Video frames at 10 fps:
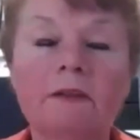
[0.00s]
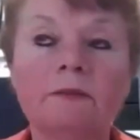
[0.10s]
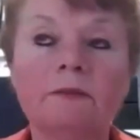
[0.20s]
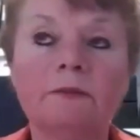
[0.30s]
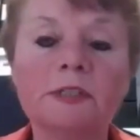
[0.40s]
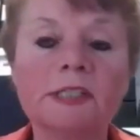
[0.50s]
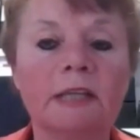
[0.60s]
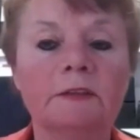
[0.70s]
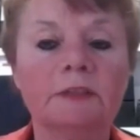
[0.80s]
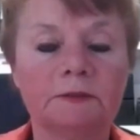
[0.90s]
for ski lifts,
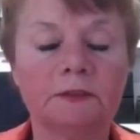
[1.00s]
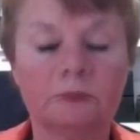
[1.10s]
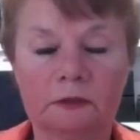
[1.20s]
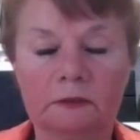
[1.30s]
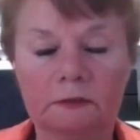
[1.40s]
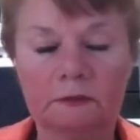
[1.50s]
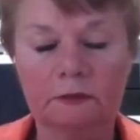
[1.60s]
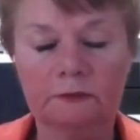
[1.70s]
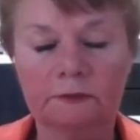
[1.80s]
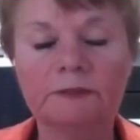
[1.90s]

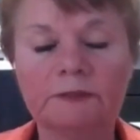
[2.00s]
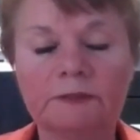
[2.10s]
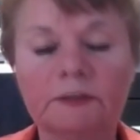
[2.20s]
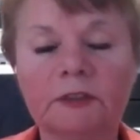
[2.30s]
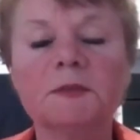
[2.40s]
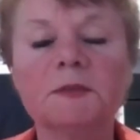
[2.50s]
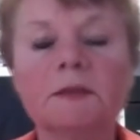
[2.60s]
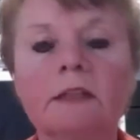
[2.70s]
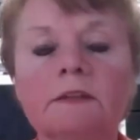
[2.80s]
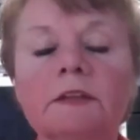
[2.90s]
for different types of ski
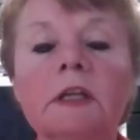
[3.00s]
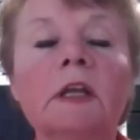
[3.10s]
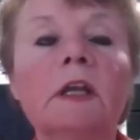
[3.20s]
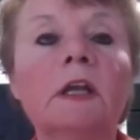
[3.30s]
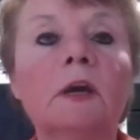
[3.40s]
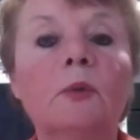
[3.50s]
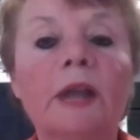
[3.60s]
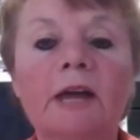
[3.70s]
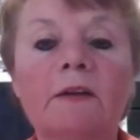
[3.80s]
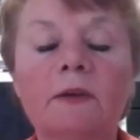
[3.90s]
lifts. We
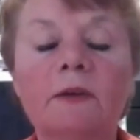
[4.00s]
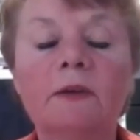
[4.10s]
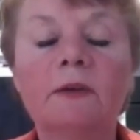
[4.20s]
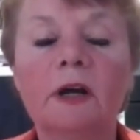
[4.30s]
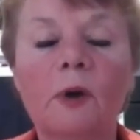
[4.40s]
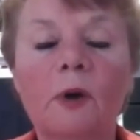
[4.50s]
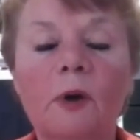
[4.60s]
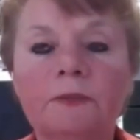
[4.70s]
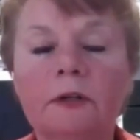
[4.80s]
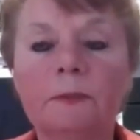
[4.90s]
have one
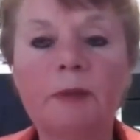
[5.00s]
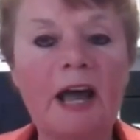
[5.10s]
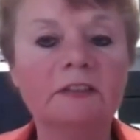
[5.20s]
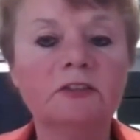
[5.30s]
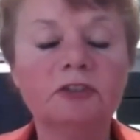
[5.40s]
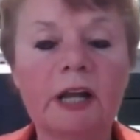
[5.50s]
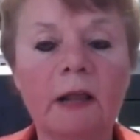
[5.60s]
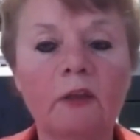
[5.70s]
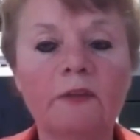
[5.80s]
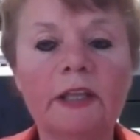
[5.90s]
for passenger
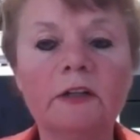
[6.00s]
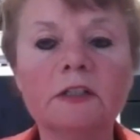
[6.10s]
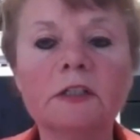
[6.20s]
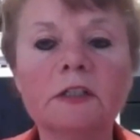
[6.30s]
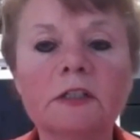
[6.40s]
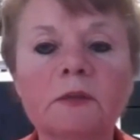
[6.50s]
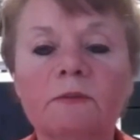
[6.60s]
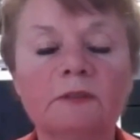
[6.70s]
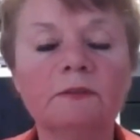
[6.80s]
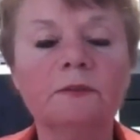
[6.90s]
elevators. We have
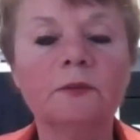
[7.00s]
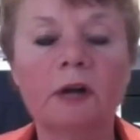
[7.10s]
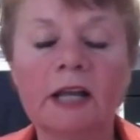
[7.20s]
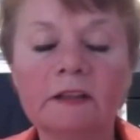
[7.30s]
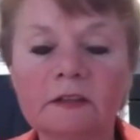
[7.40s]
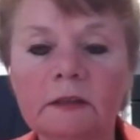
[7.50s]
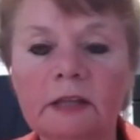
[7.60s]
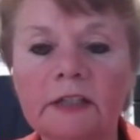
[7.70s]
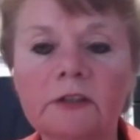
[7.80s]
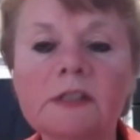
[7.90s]
one for
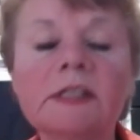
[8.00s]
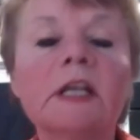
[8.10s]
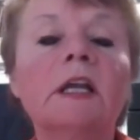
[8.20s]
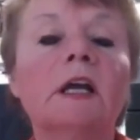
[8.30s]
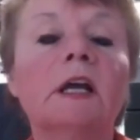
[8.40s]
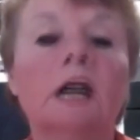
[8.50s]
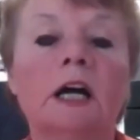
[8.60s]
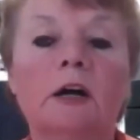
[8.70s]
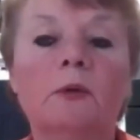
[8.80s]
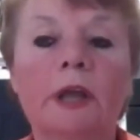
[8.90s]
escalators.
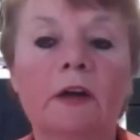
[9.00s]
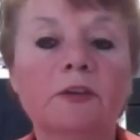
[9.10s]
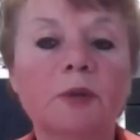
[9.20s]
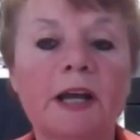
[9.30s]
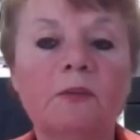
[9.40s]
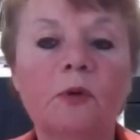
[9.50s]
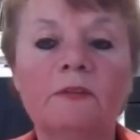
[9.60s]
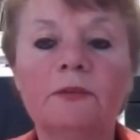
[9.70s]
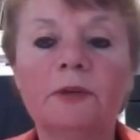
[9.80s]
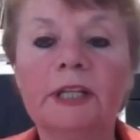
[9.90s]
We also have
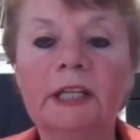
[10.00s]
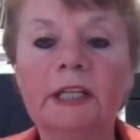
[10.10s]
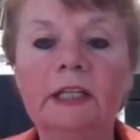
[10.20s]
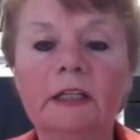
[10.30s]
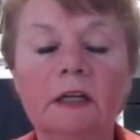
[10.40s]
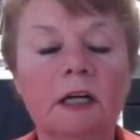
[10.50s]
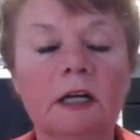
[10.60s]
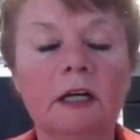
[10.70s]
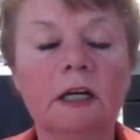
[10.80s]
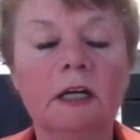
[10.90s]
one for heating
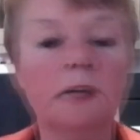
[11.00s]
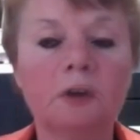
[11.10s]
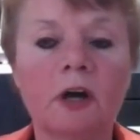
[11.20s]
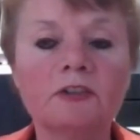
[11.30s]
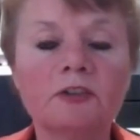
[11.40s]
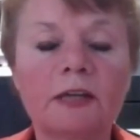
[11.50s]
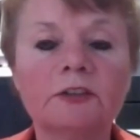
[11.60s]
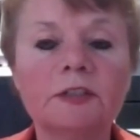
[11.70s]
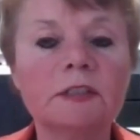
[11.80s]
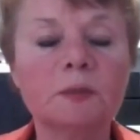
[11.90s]
fuels
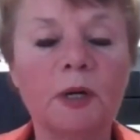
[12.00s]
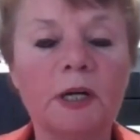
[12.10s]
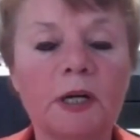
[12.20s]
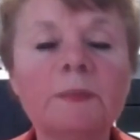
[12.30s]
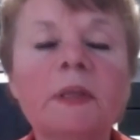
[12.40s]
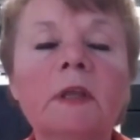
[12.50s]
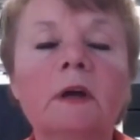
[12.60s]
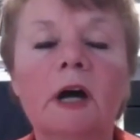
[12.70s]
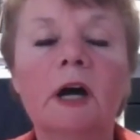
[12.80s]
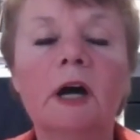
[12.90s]
contractors as well.
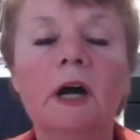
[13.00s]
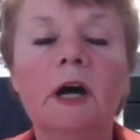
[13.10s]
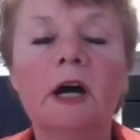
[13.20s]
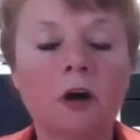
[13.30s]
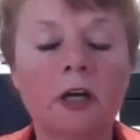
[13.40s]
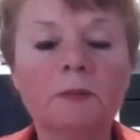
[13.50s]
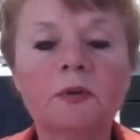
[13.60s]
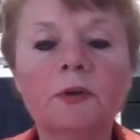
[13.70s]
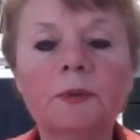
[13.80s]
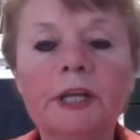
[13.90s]
That's an audit
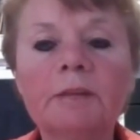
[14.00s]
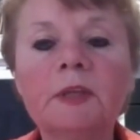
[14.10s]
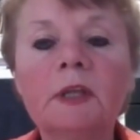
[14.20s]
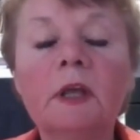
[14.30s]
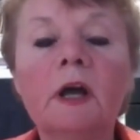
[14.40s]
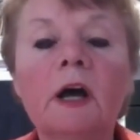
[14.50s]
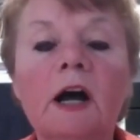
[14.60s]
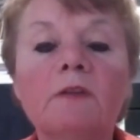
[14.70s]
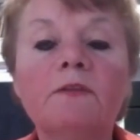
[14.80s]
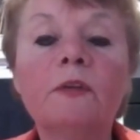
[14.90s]
program.
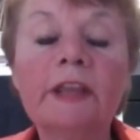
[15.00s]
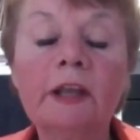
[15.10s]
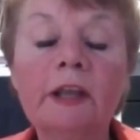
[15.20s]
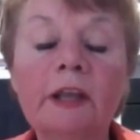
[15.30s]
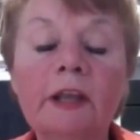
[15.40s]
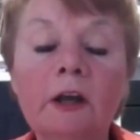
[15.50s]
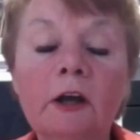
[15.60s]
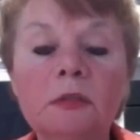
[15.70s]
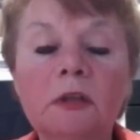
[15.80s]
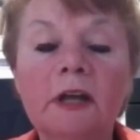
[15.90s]
For the OE
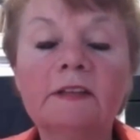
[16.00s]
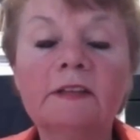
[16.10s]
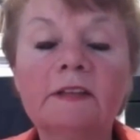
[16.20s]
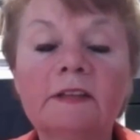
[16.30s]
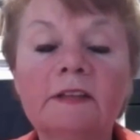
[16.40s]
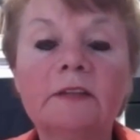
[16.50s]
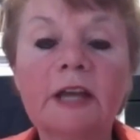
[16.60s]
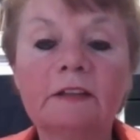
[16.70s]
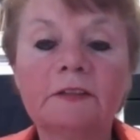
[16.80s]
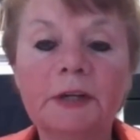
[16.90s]
compliance standard,
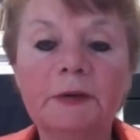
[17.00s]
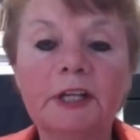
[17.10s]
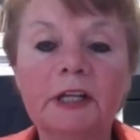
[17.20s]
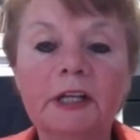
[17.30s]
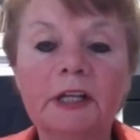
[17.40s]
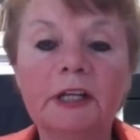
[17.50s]
that's very